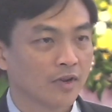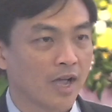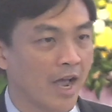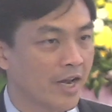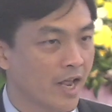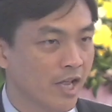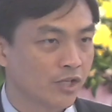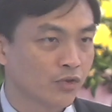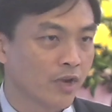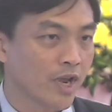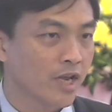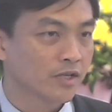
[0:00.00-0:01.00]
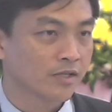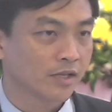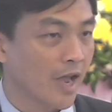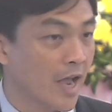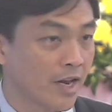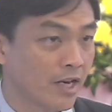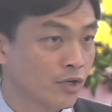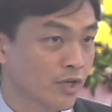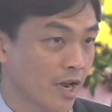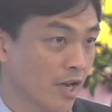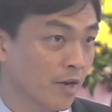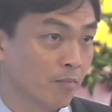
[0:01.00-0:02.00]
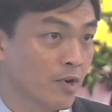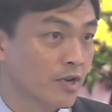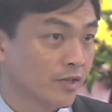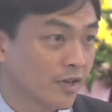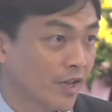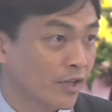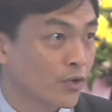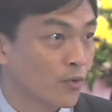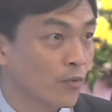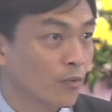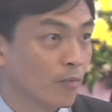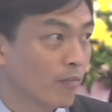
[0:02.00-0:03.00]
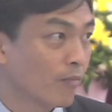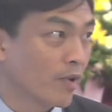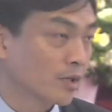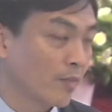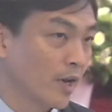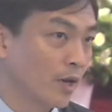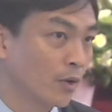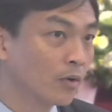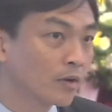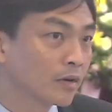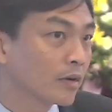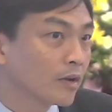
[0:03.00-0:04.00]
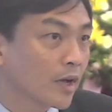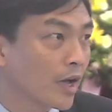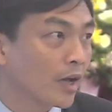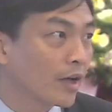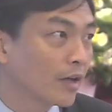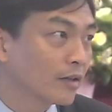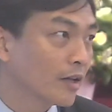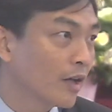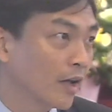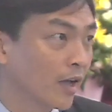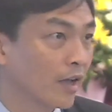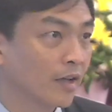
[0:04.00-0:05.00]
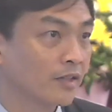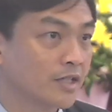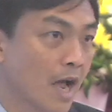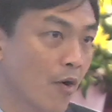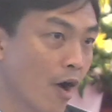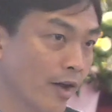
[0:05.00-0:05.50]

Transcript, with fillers: an educated, an educated person that you possibly look uh, down